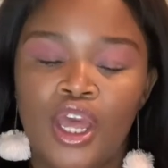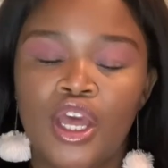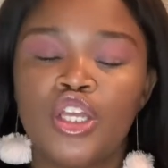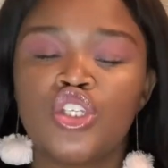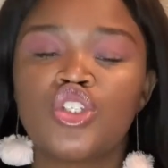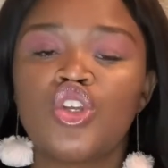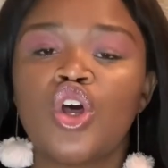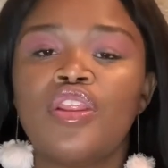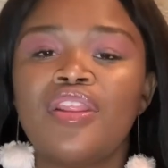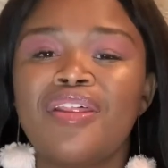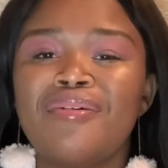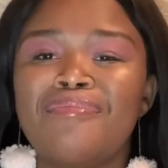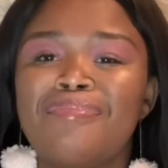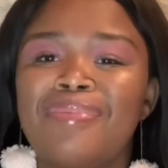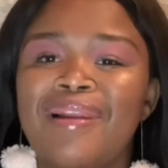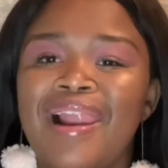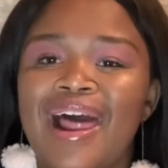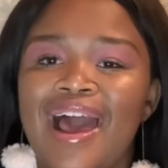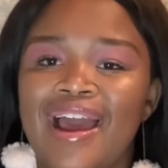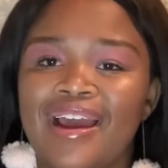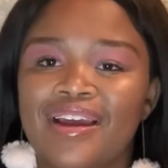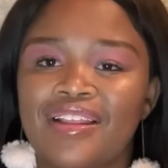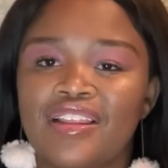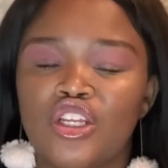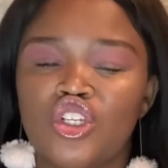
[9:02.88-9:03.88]
So on the
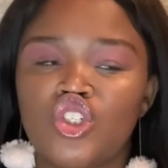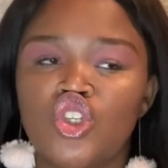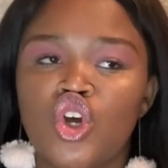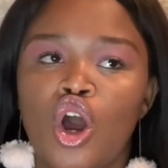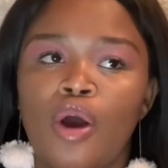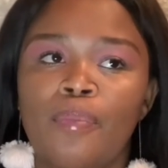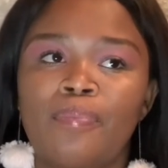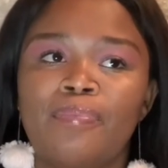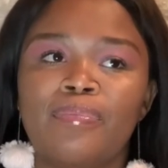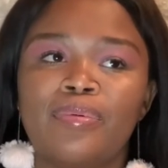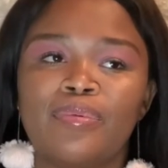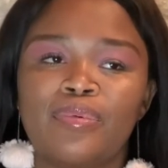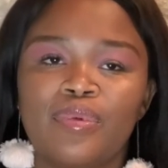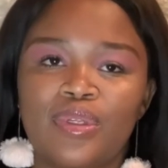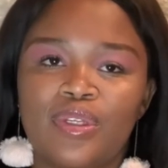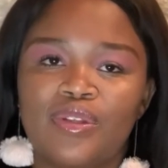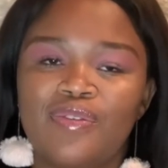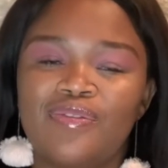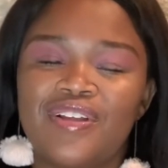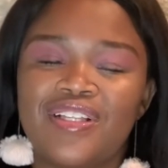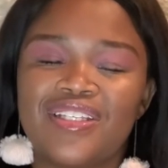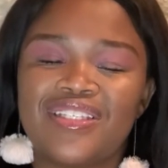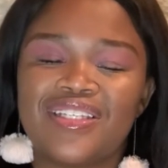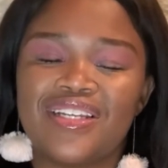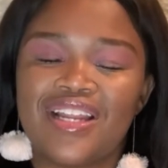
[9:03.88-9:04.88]
black, the top
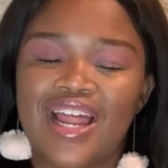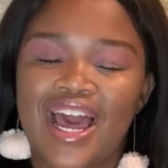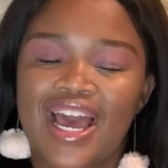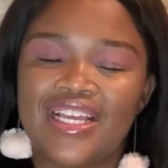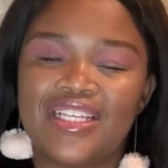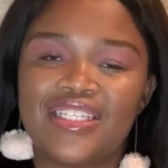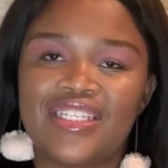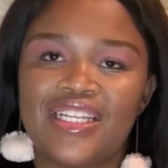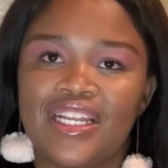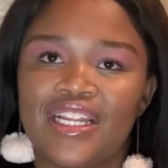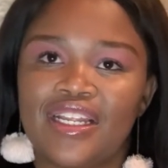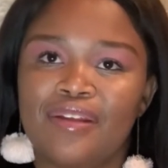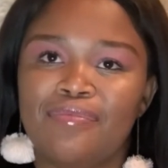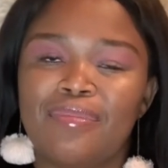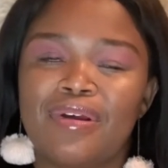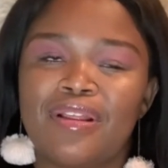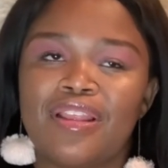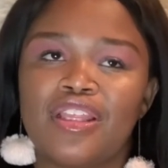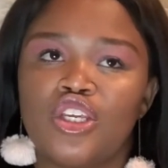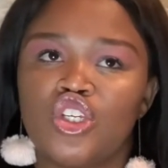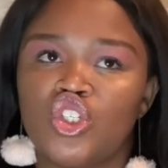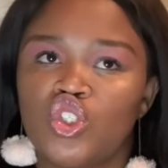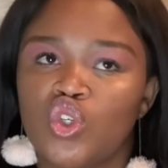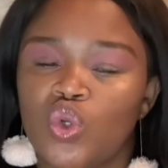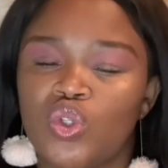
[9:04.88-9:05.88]
fits nicely, but
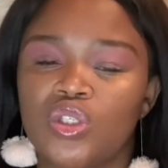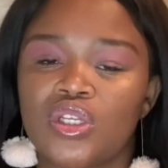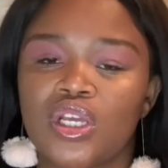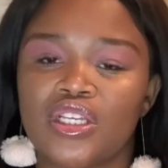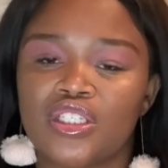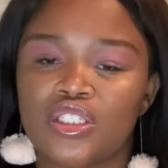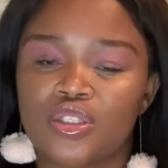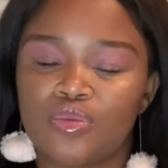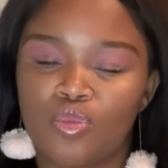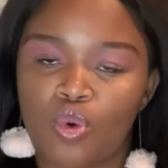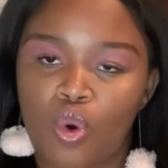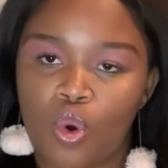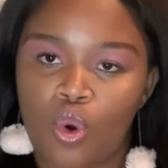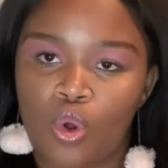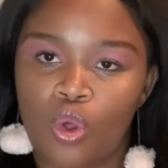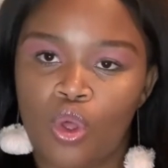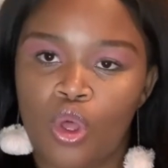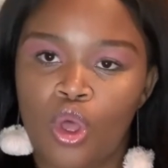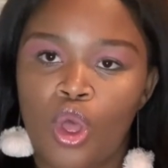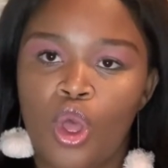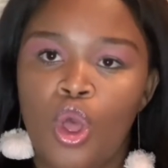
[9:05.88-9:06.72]
the shorts are small.